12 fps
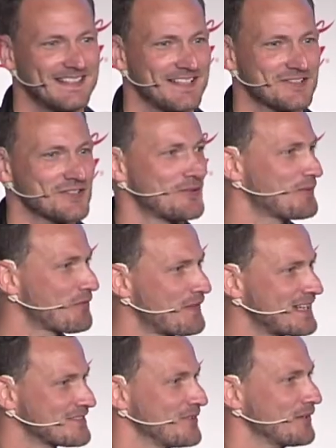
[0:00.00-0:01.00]
So
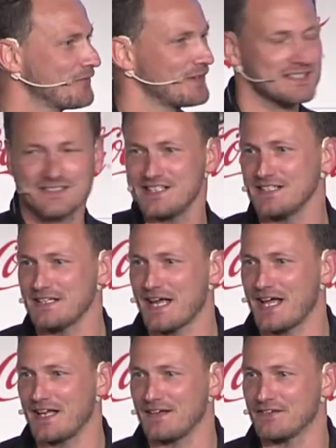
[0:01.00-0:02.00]
thanks a lot for listening,
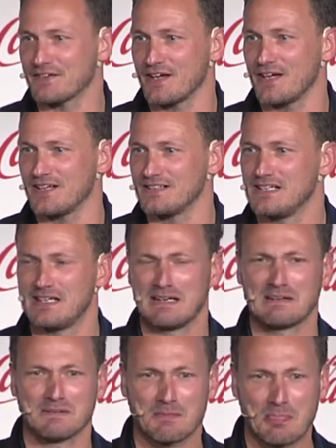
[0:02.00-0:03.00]
and
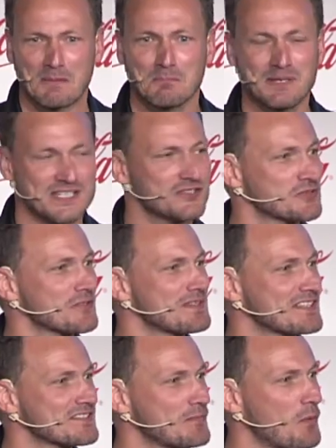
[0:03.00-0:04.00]
please do some
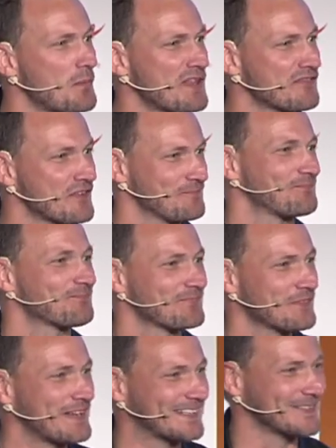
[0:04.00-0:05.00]
just some more myth.
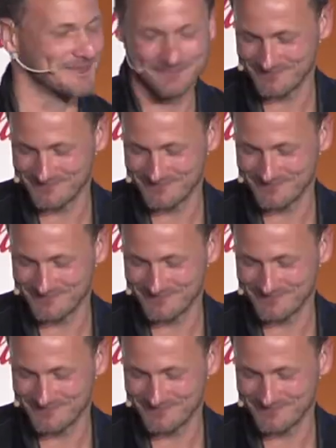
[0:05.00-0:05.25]
Thank you.